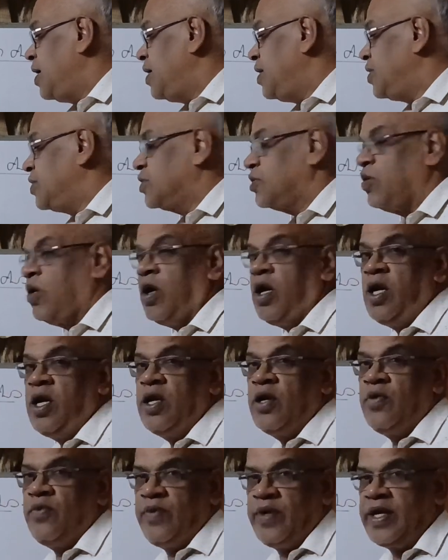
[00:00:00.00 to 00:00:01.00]
is called
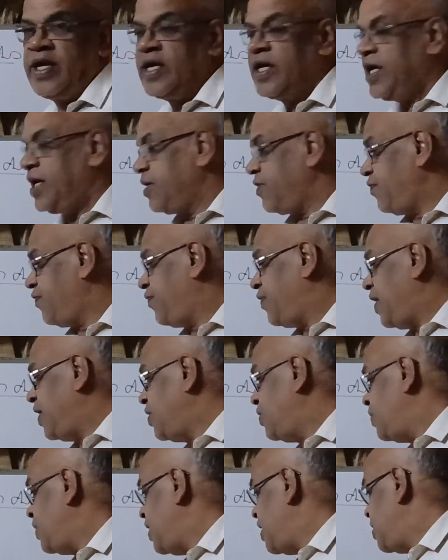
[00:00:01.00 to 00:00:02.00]
vinegar. 5
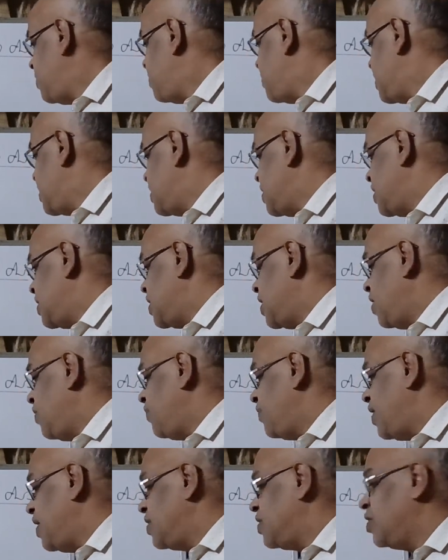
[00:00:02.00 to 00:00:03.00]
to 8%
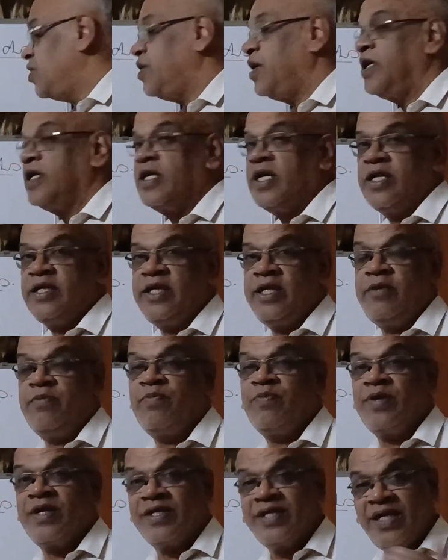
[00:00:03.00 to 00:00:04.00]
of ethanoic
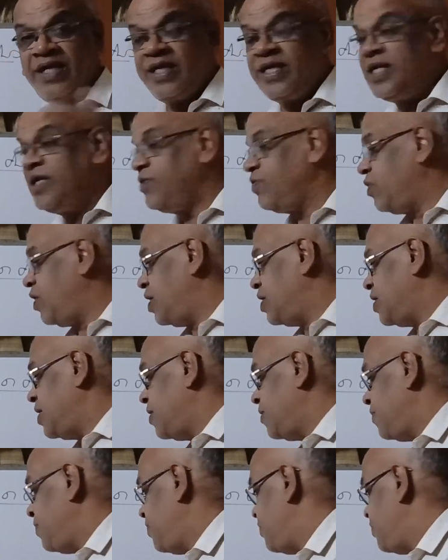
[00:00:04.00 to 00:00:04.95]
acid present in water.